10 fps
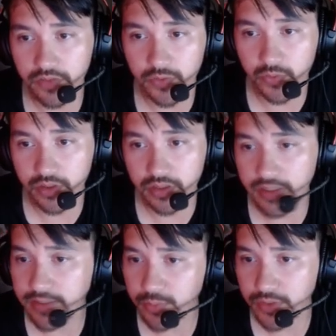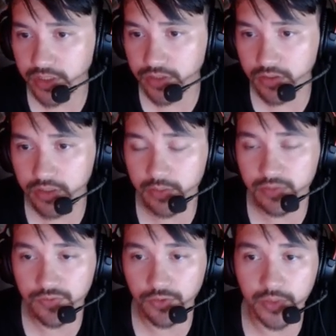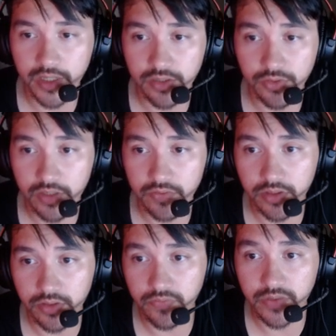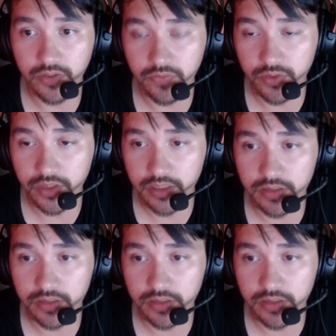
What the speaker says: If you want an explanation on the damage formula, I do have another video for that,